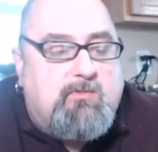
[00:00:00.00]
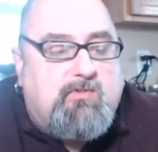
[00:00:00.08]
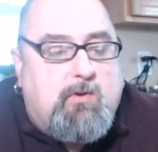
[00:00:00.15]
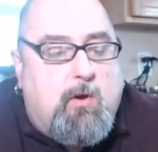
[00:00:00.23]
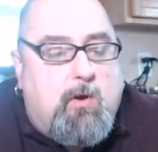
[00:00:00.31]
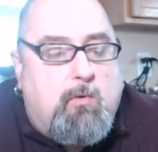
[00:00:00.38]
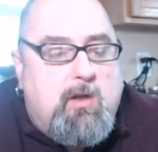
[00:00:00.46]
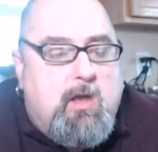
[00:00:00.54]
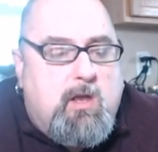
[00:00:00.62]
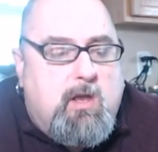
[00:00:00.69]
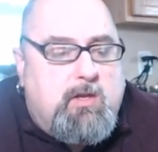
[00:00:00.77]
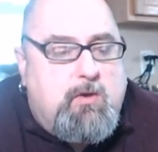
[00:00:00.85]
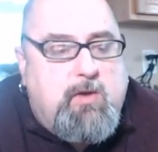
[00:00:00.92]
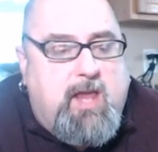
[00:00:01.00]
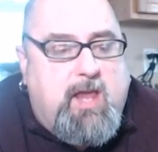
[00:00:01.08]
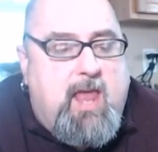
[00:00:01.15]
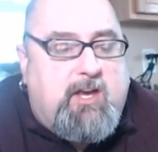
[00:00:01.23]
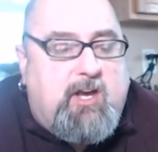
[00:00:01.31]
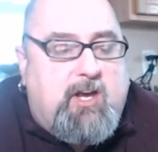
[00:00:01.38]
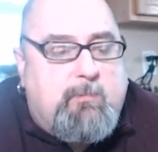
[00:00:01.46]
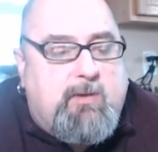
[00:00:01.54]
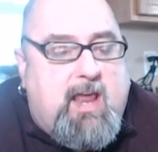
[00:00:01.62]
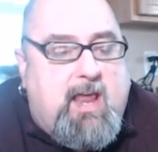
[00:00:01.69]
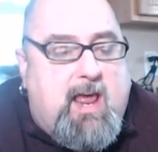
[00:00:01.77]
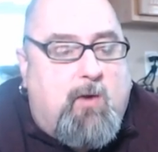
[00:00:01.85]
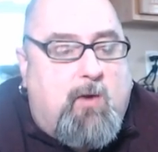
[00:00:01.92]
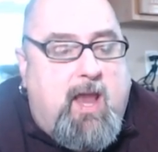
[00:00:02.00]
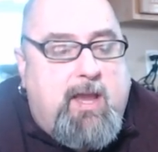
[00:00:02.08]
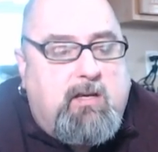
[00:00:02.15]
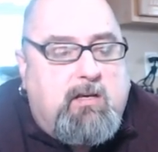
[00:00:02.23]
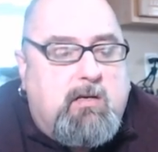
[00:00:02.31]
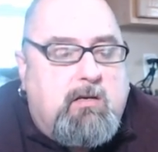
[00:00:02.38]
So, you can hear me, Daniel, right?